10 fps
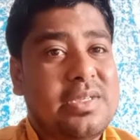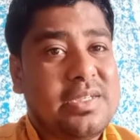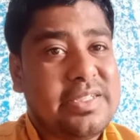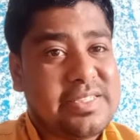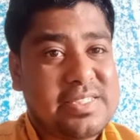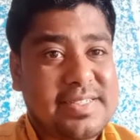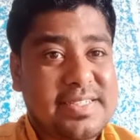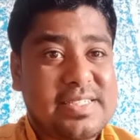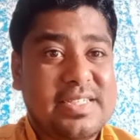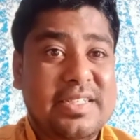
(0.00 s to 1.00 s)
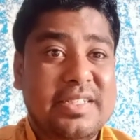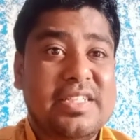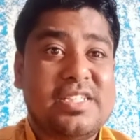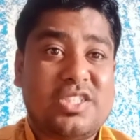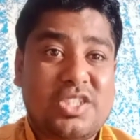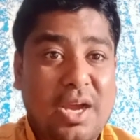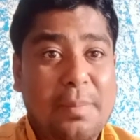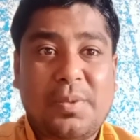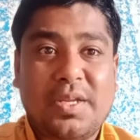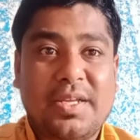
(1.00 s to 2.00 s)
discuss in this
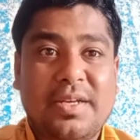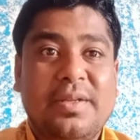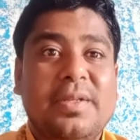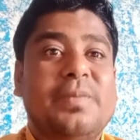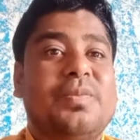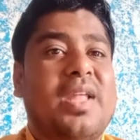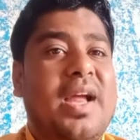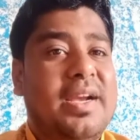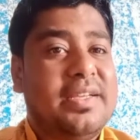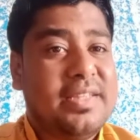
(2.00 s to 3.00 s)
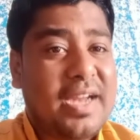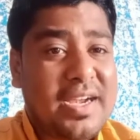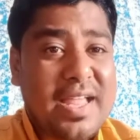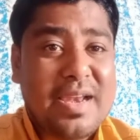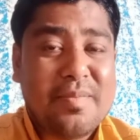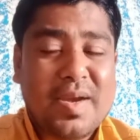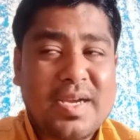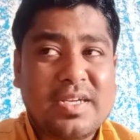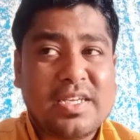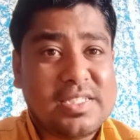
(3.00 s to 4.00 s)
chapter, and that
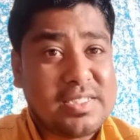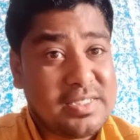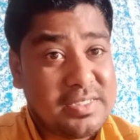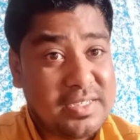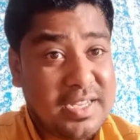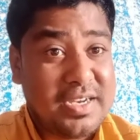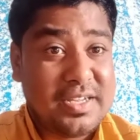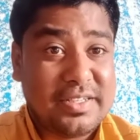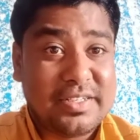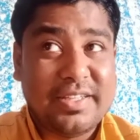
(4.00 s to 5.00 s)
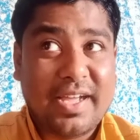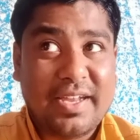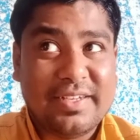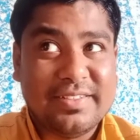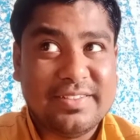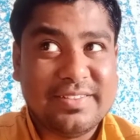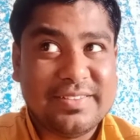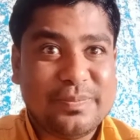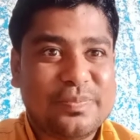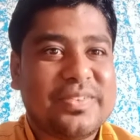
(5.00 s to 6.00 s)
element is none other than
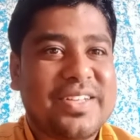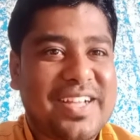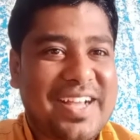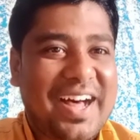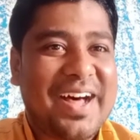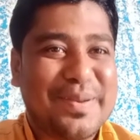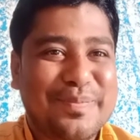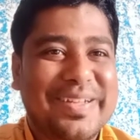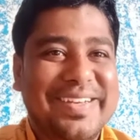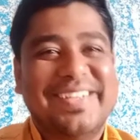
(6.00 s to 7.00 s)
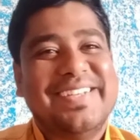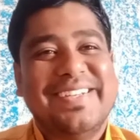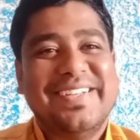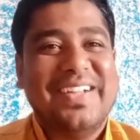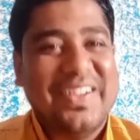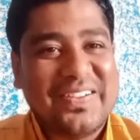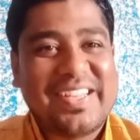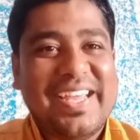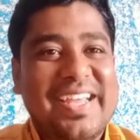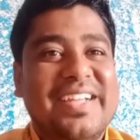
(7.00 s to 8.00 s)
carbon.
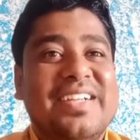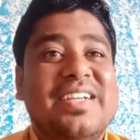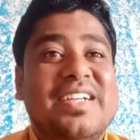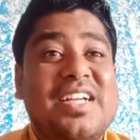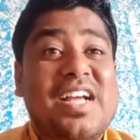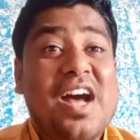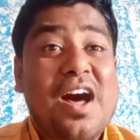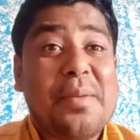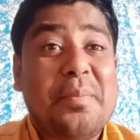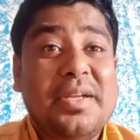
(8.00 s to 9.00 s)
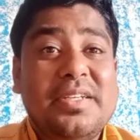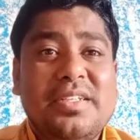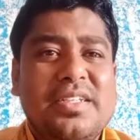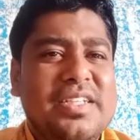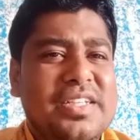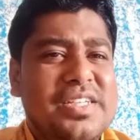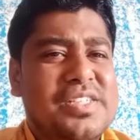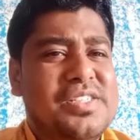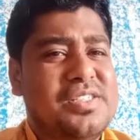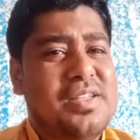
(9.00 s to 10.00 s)
Okay, carbon
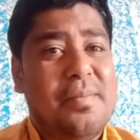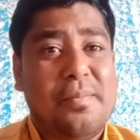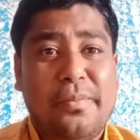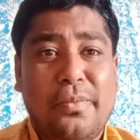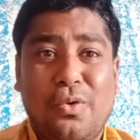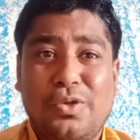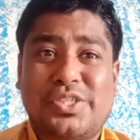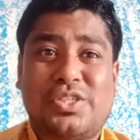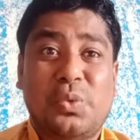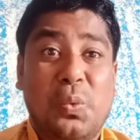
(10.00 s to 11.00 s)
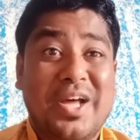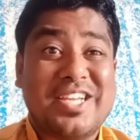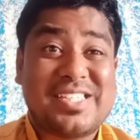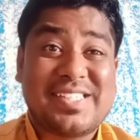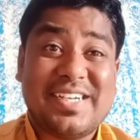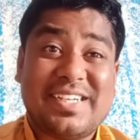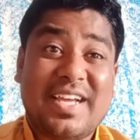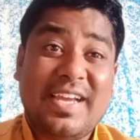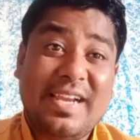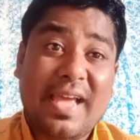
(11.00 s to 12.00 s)
is the most
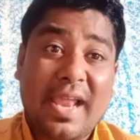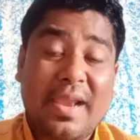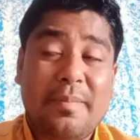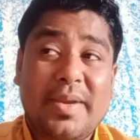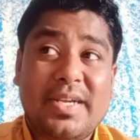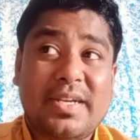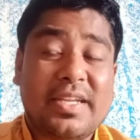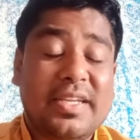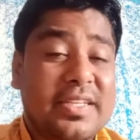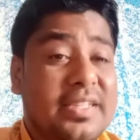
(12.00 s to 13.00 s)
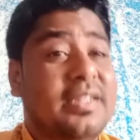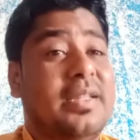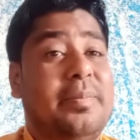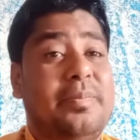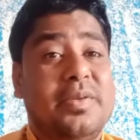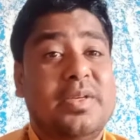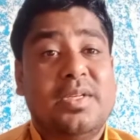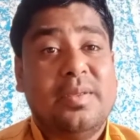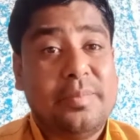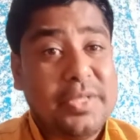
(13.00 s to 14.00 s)
versatile element in the
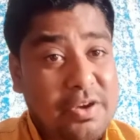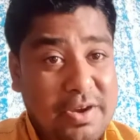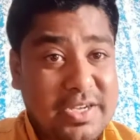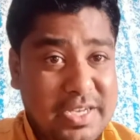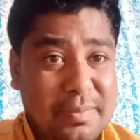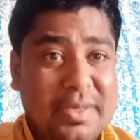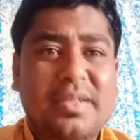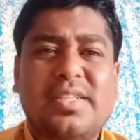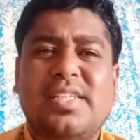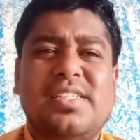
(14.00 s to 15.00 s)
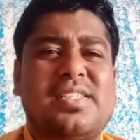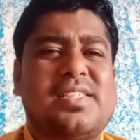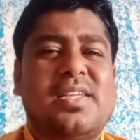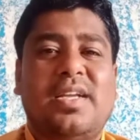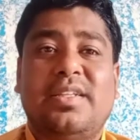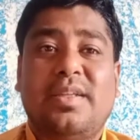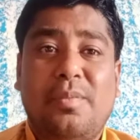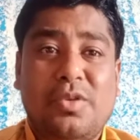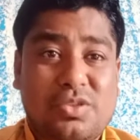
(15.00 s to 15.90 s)
periodic table, in the sense the most